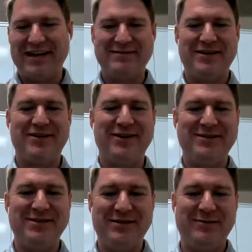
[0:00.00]
that are good
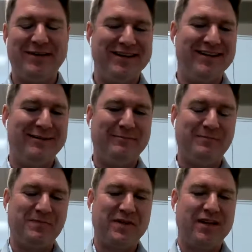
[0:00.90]
too, but
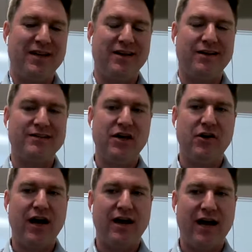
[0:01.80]
so
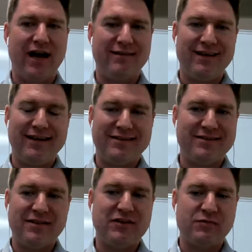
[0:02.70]

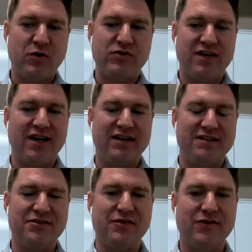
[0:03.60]
there's pros and cons to
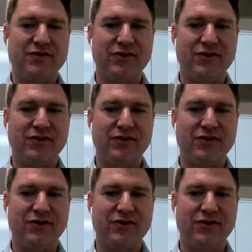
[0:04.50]
it for sure.